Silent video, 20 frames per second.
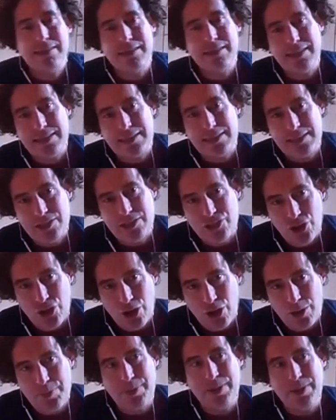This
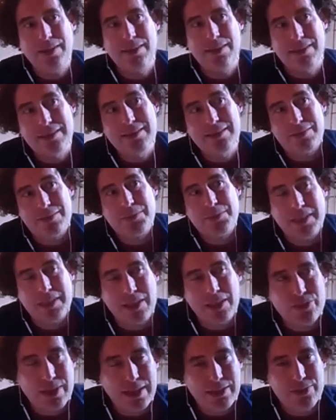job we're now
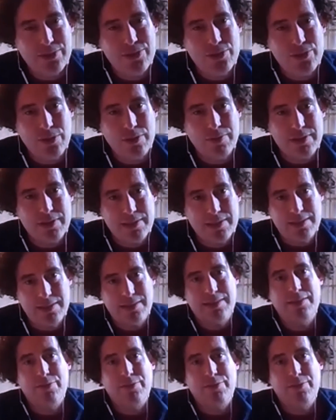trying to serve is